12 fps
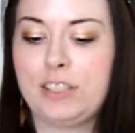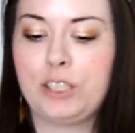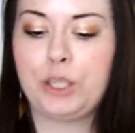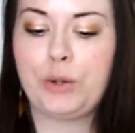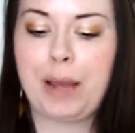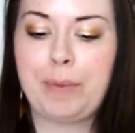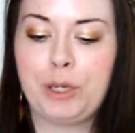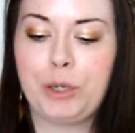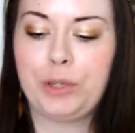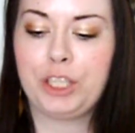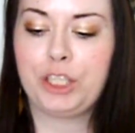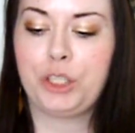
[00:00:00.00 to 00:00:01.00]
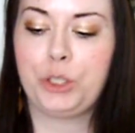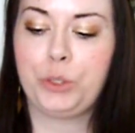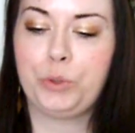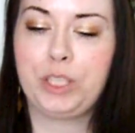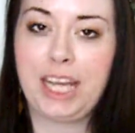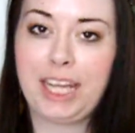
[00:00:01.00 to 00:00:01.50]
So I'm going
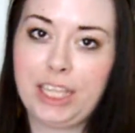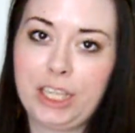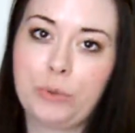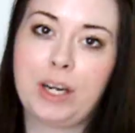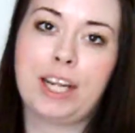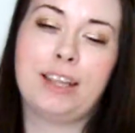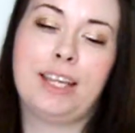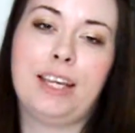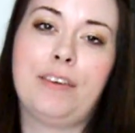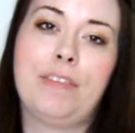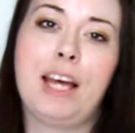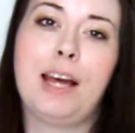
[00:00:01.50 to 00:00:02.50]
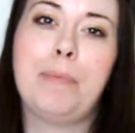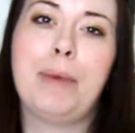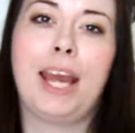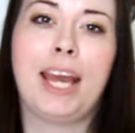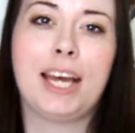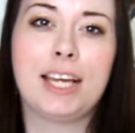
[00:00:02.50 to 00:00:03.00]
to tell you what I think of them,
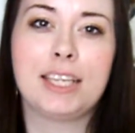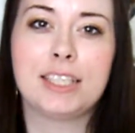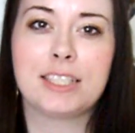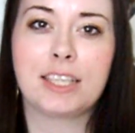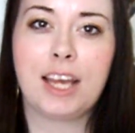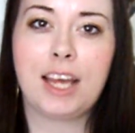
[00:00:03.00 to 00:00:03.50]
and